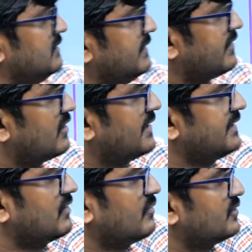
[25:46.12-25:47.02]
Theta naught
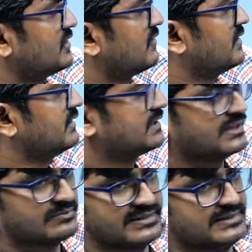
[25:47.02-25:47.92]
is almost equal to this
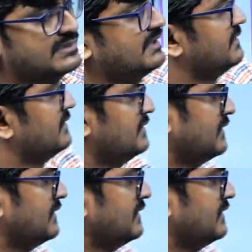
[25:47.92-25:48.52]
length by this length.